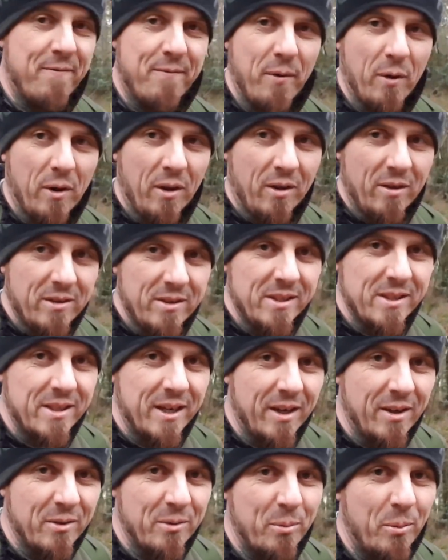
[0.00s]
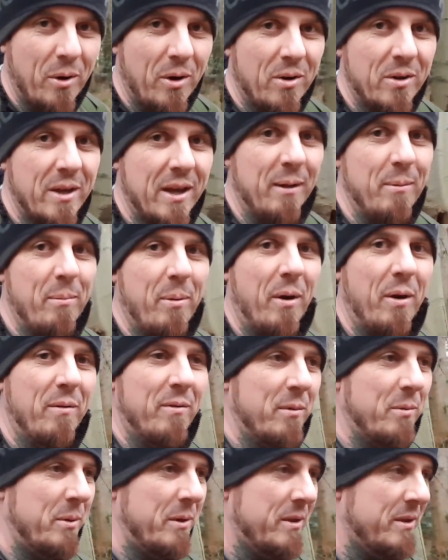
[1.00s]
full-on stealth wild camp
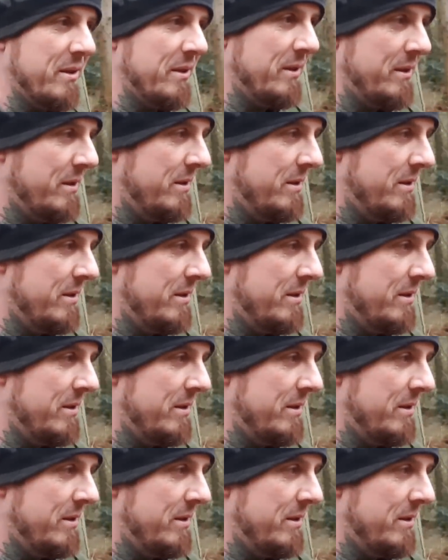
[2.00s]
over with.